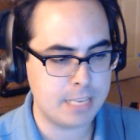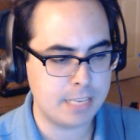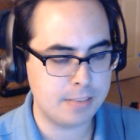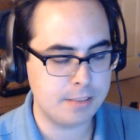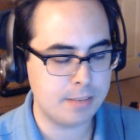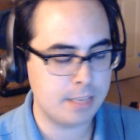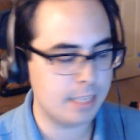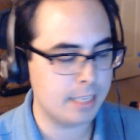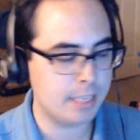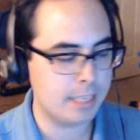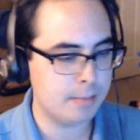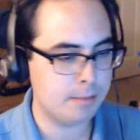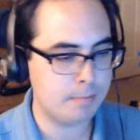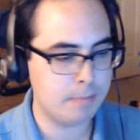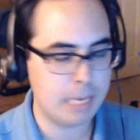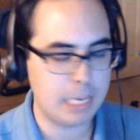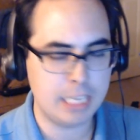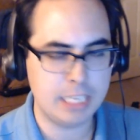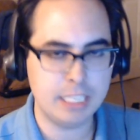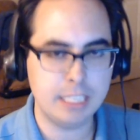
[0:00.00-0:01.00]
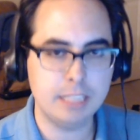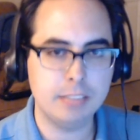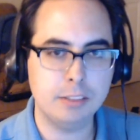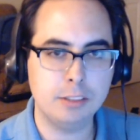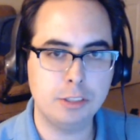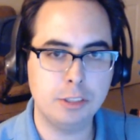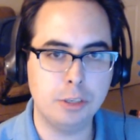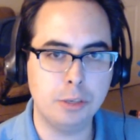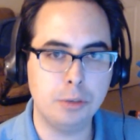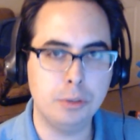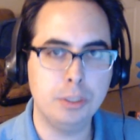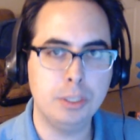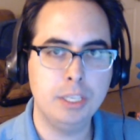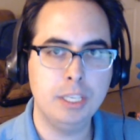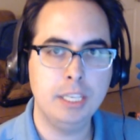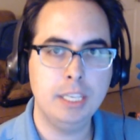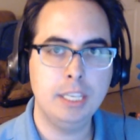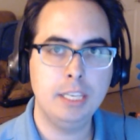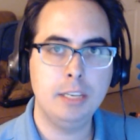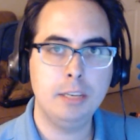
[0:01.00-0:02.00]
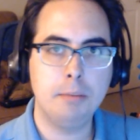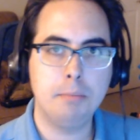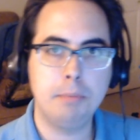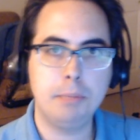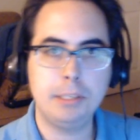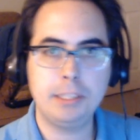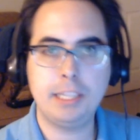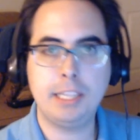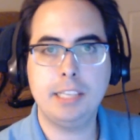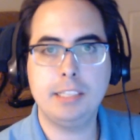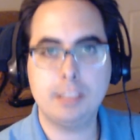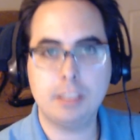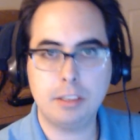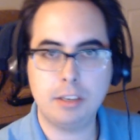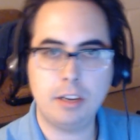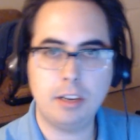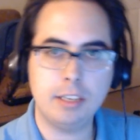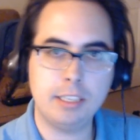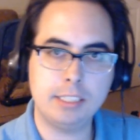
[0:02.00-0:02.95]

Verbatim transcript: that, that's about it. So Birthday is on